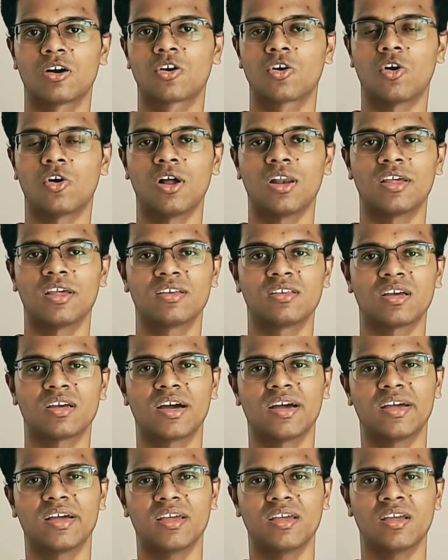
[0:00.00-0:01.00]
college,
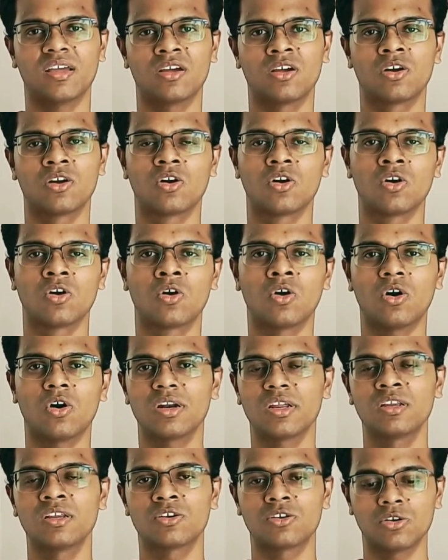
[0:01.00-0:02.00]
I
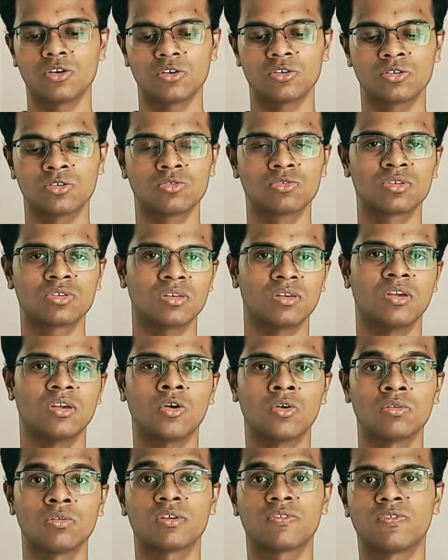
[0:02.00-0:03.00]
got introduced to C
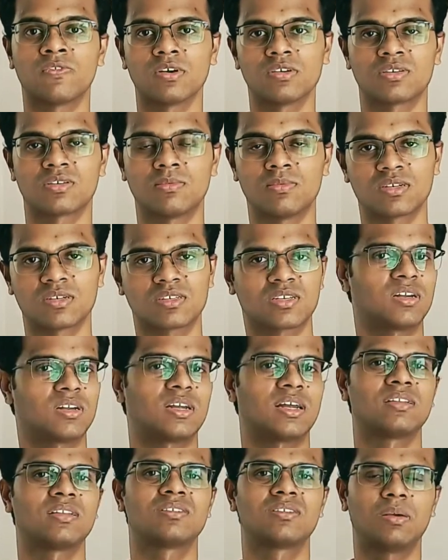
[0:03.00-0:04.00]
in the first semester
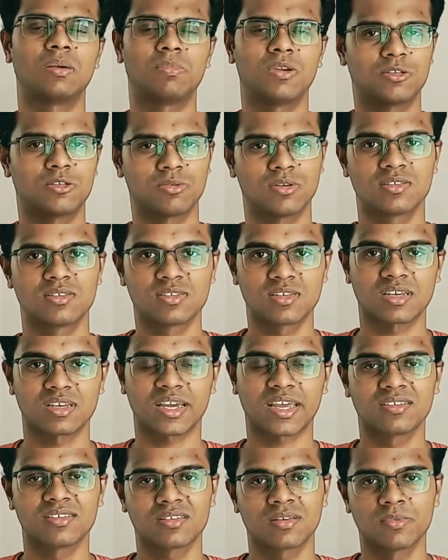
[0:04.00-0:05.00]
and C++ in the
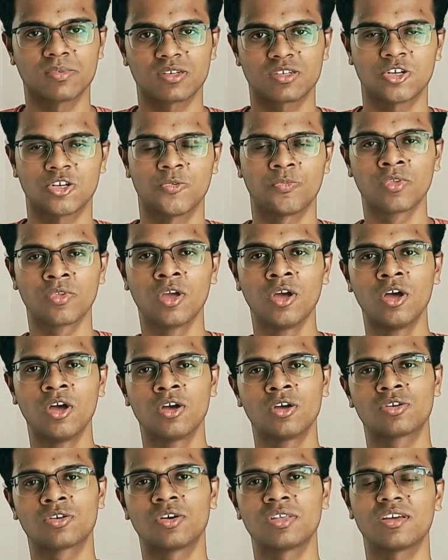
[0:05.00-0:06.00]
second semester.
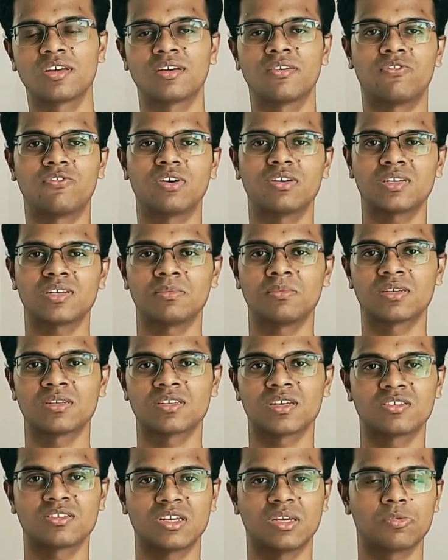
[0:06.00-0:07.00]
So in the first
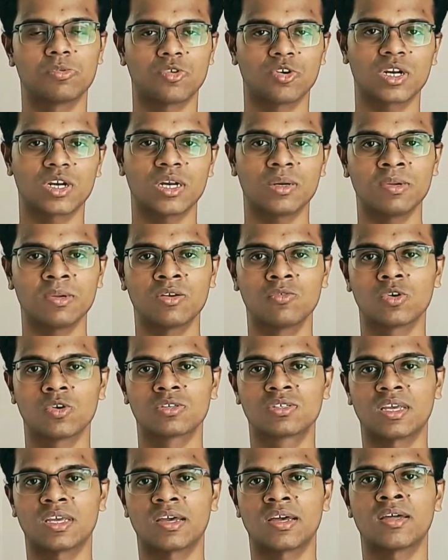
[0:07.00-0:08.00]
semester, C programming
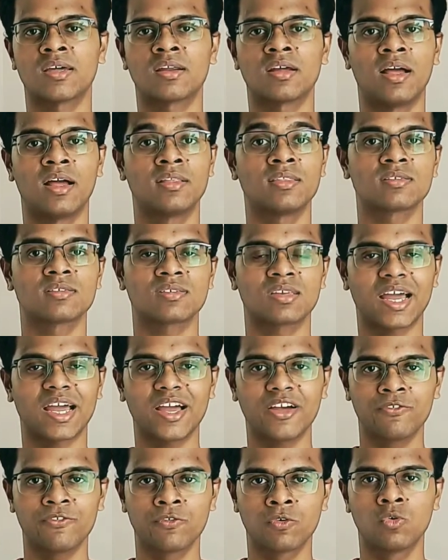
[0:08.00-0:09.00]
was there, and the
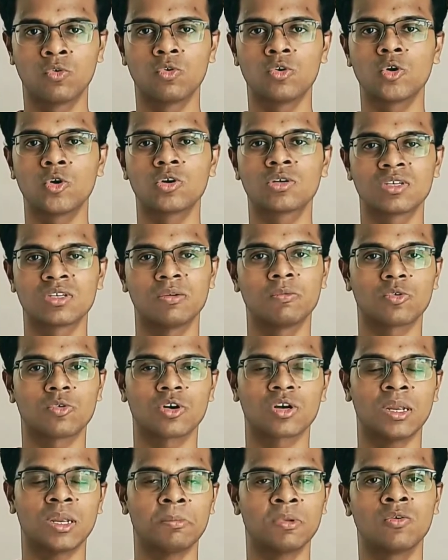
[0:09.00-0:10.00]
staff who took C
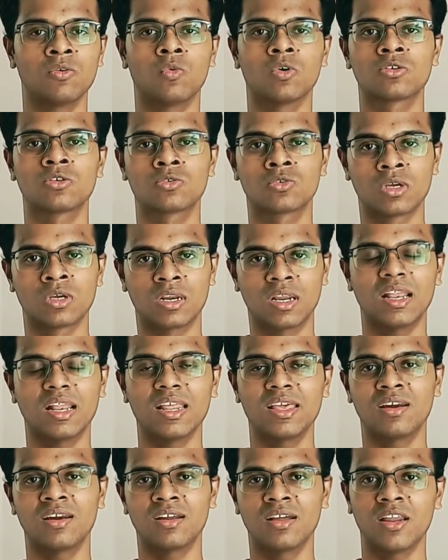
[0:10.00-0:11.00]
programming was
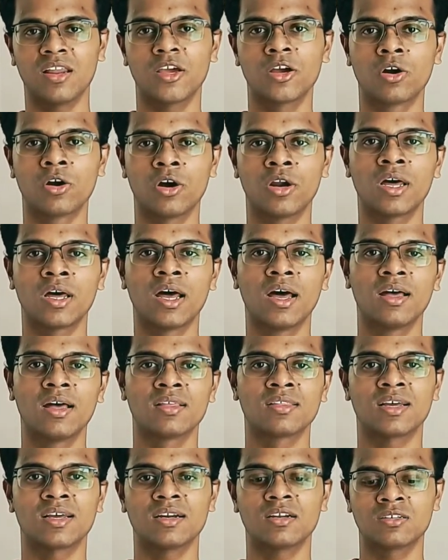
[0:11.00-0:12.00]
really, really good.
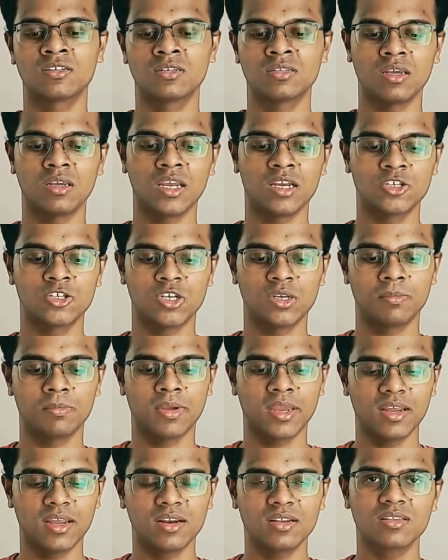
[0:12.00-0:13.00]
That she
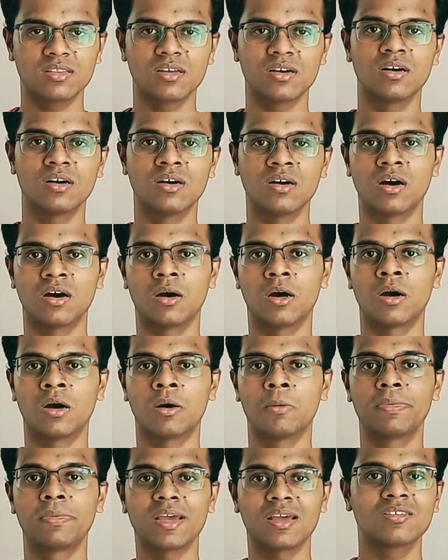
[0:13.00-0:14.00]
made
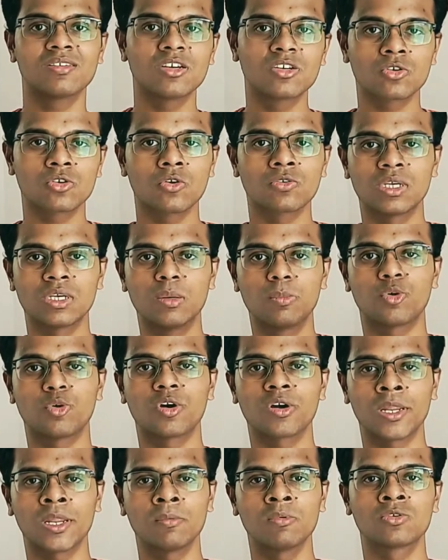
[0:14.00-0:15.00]
the basics of C
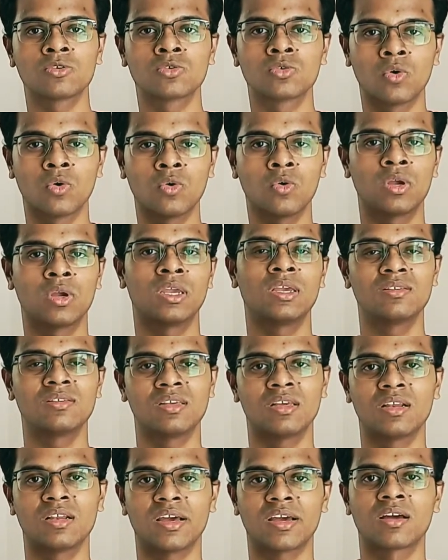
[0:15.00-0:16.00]
programming so
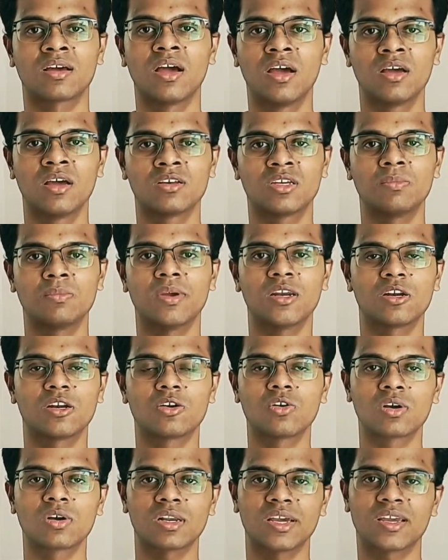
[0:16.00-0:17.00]
easy, like she made it
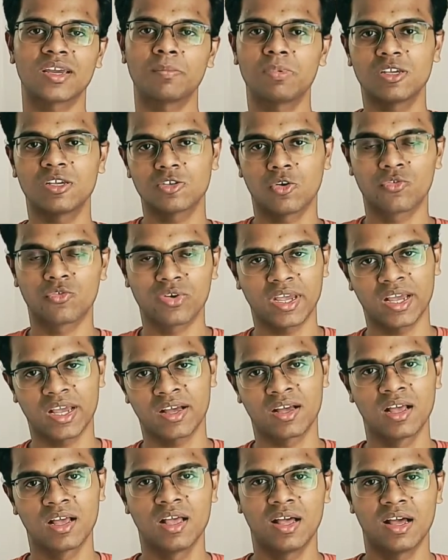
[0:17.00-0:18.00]
look like a piece of
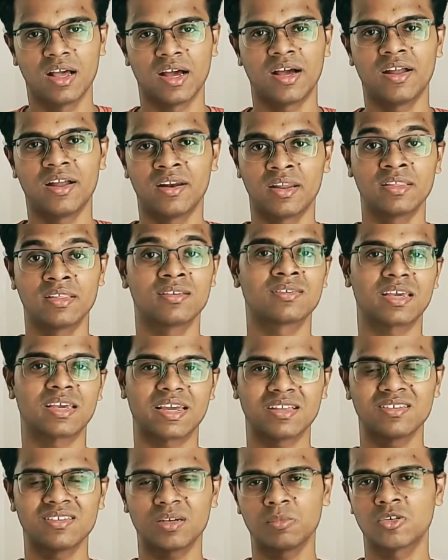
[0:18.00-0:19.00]
cake. And in the
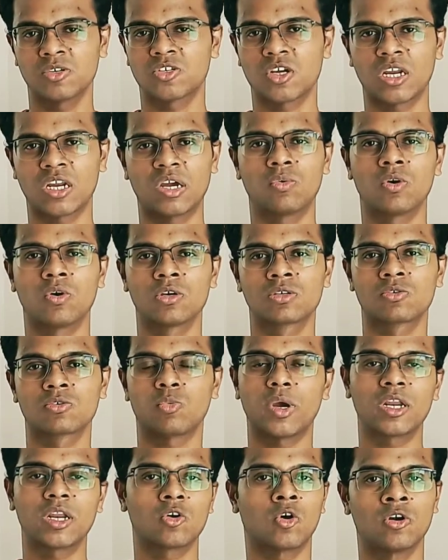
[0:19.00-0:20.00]
second semester, I was
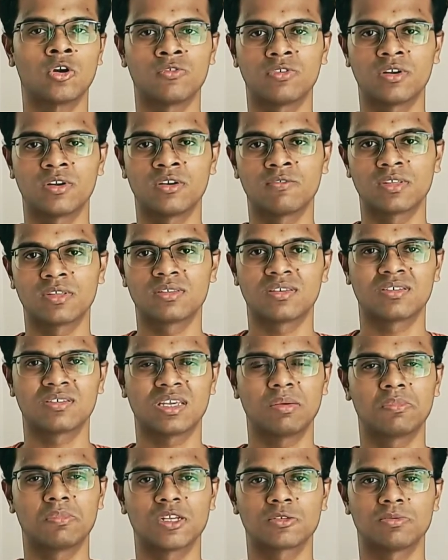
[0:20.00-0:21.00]
quite confident with the
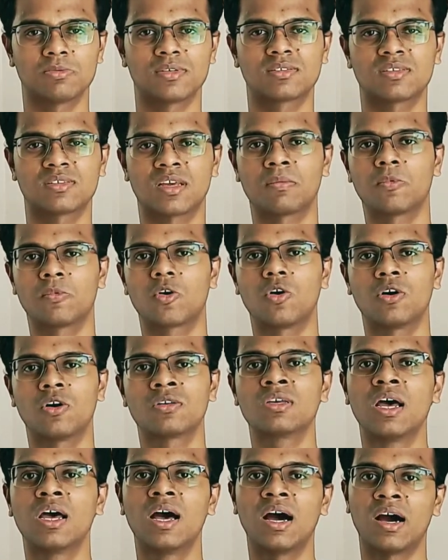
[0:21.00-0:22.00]
C++ thing
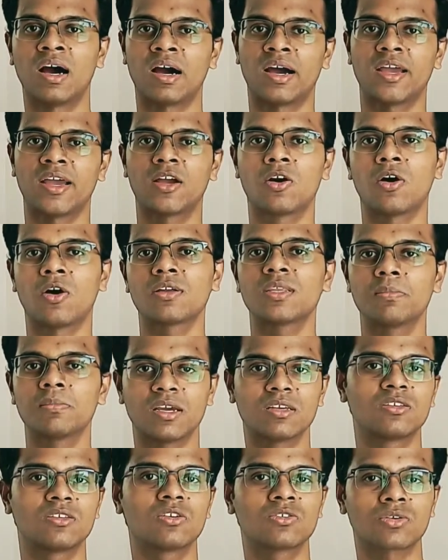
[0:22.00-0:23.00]
because I got the
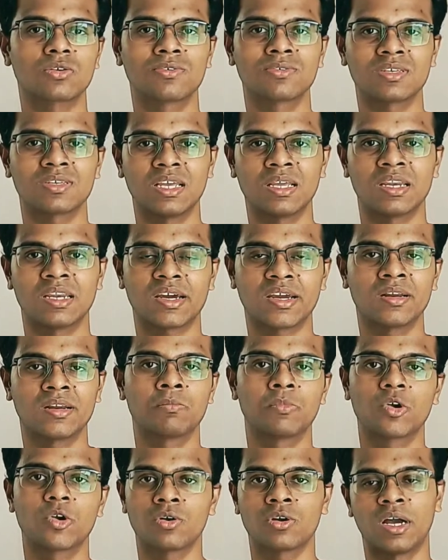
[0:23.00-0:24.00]
basics of C right.
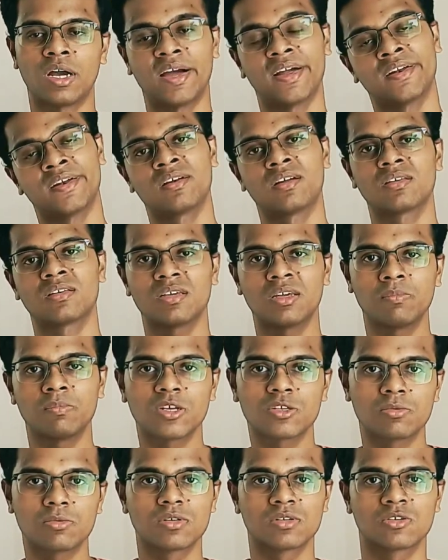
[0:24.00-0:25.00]
And C++
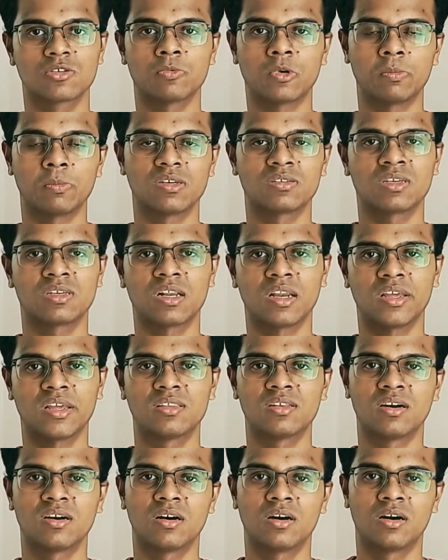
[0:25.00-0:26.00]
is basically
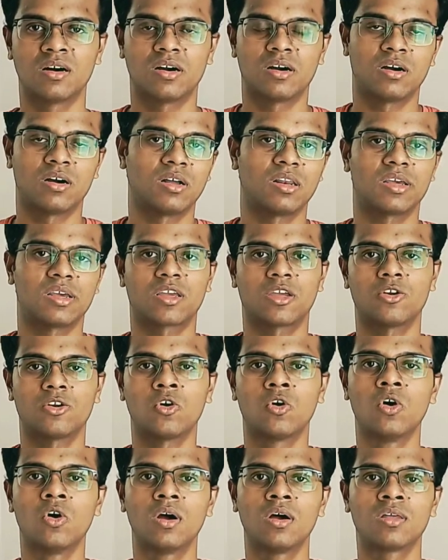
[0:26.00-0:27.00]

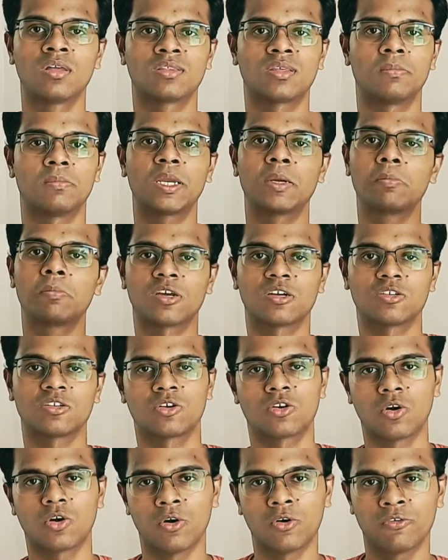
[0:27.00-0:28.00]
the big
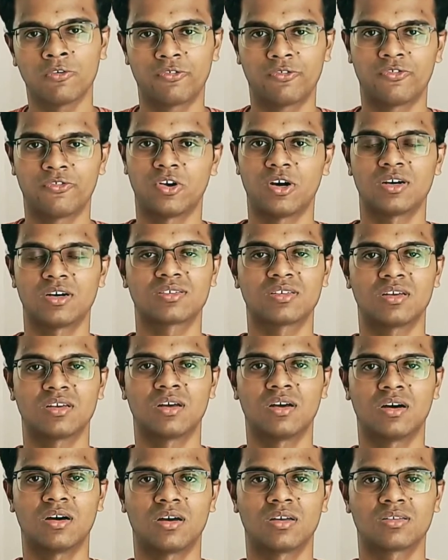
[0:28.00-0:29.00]
brother of
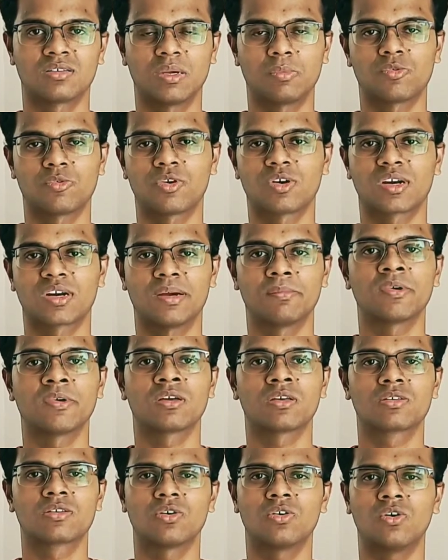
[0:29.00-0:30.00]
C
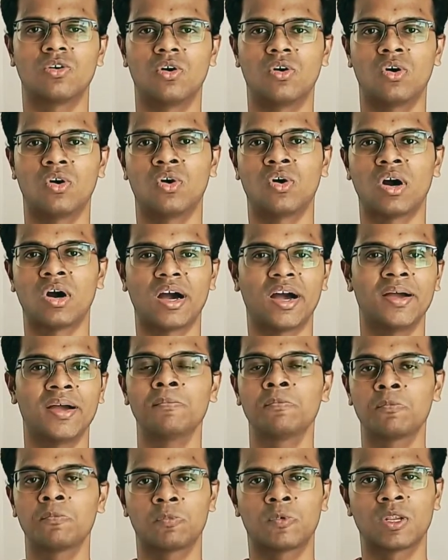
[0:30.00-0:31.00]
programming. So
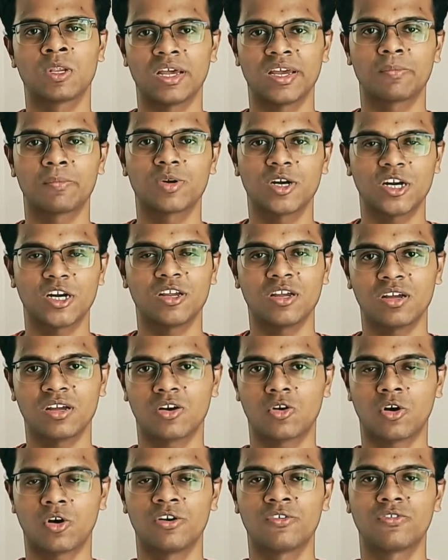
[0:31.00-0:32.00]
I'm like pretty
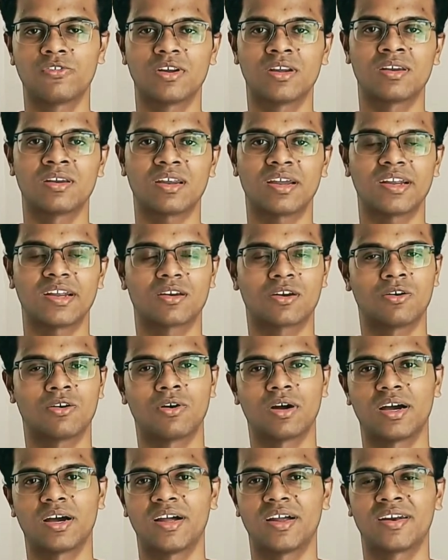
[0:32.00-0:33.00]
confident right now,
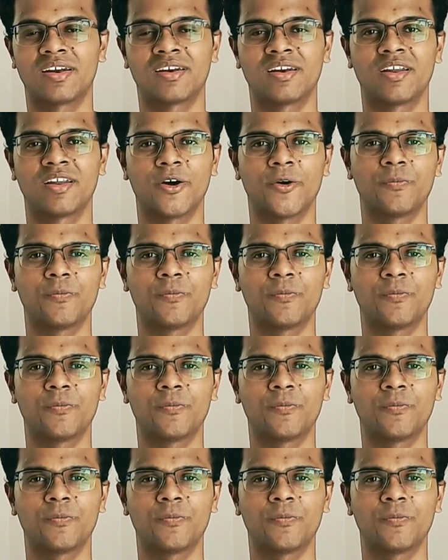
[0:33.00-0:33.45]
and